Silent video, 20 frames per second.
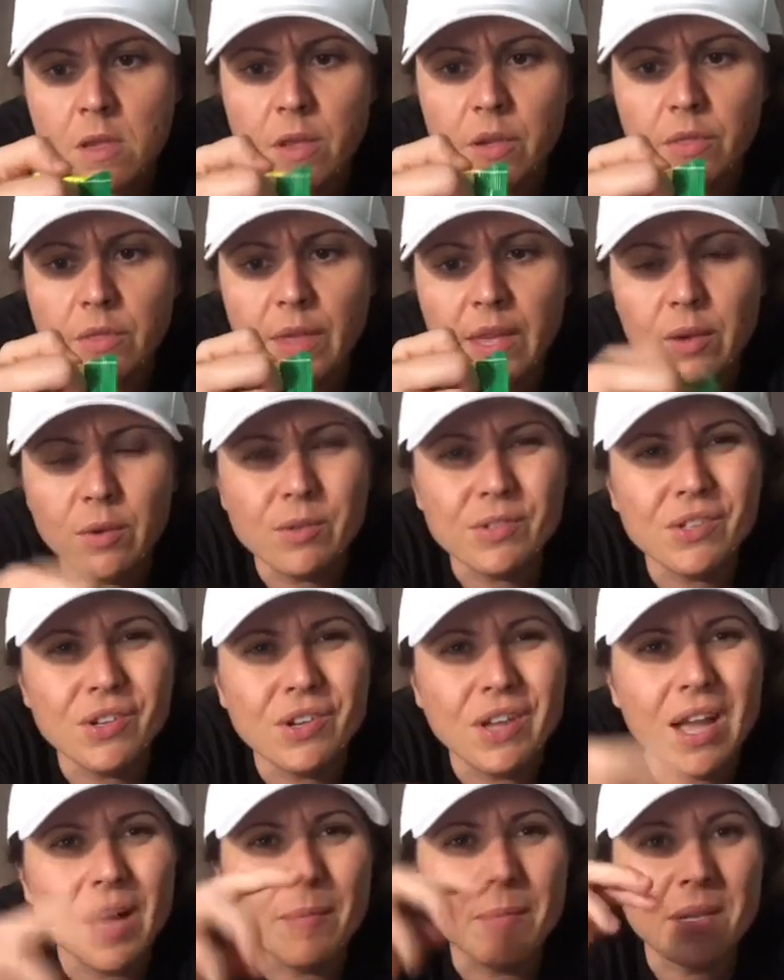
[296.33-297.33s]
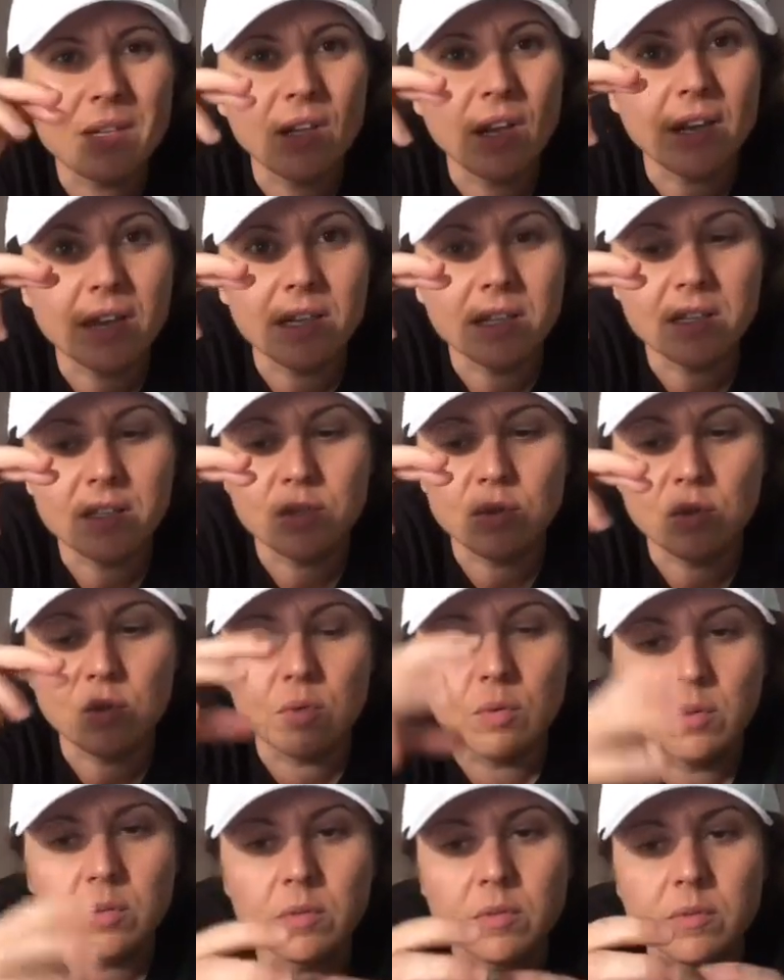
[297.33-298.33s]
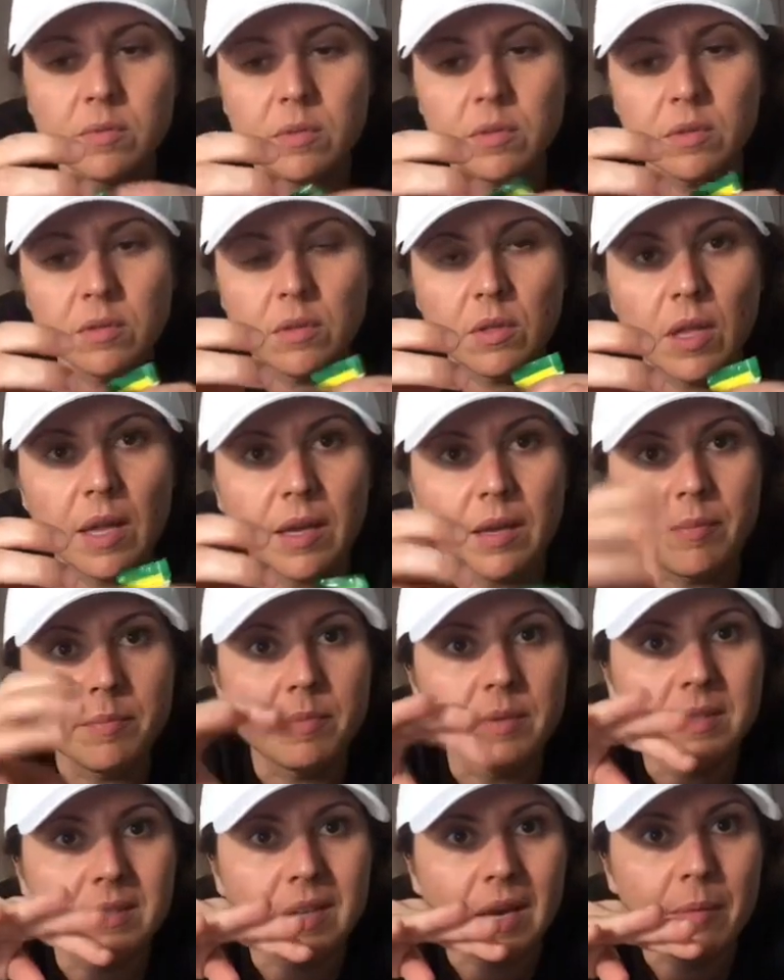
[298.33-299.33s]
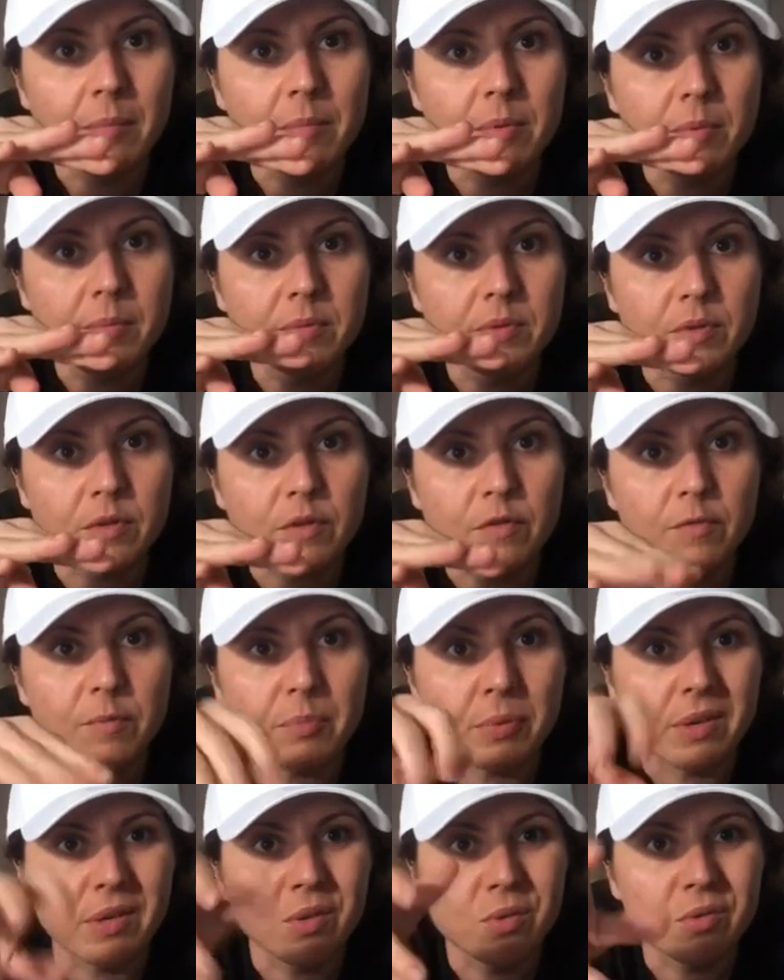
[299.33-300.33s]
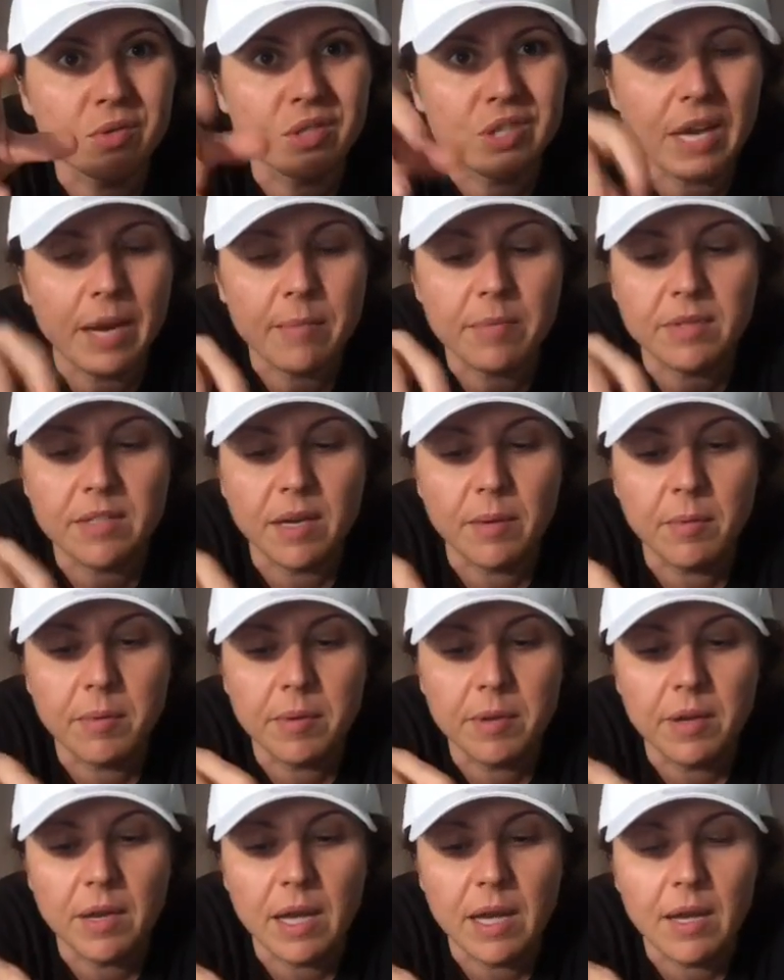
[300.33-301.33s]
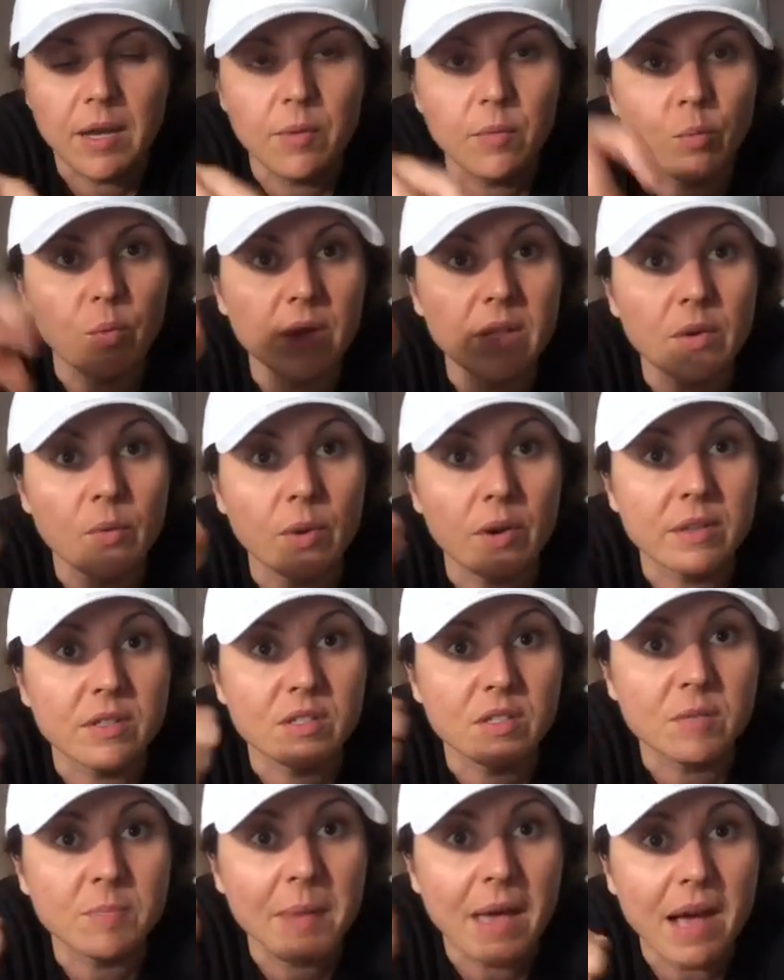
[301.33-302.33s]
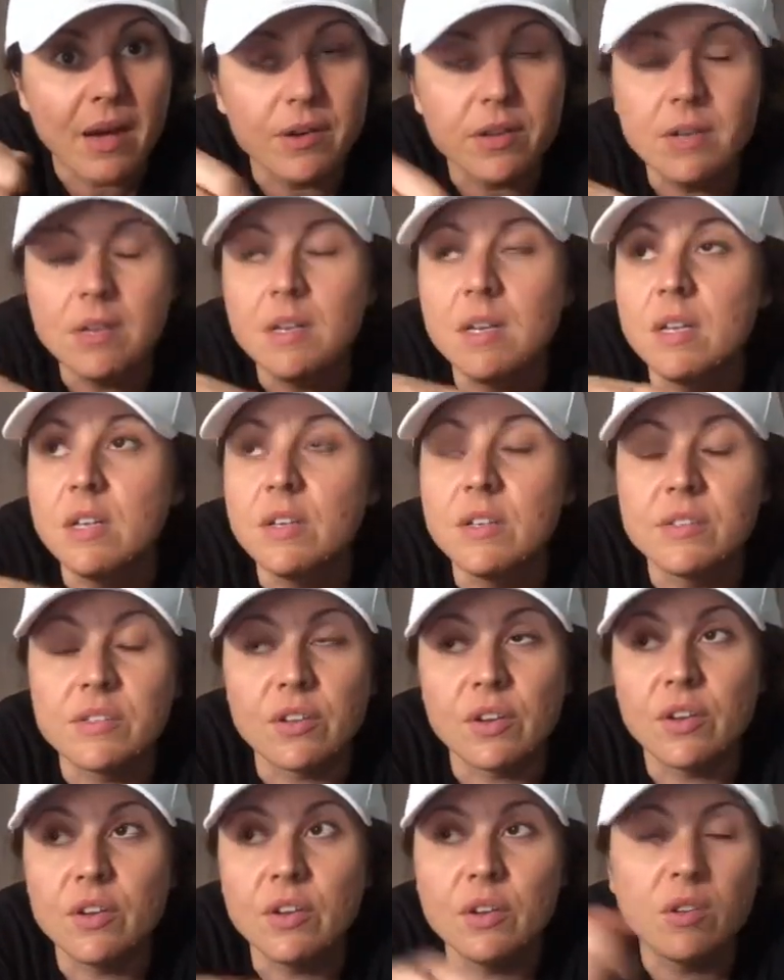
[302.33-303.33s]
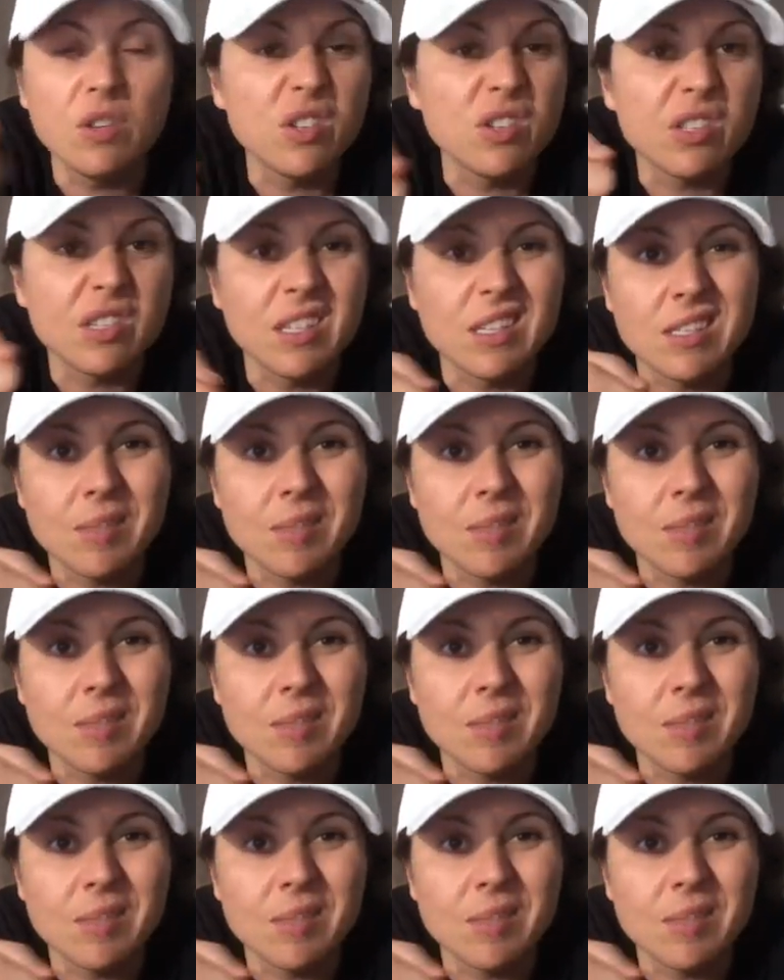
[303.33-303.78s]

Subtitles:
They also come in like a little like tub, sort of Pringles shaped tub, where it's just powder. So usually it's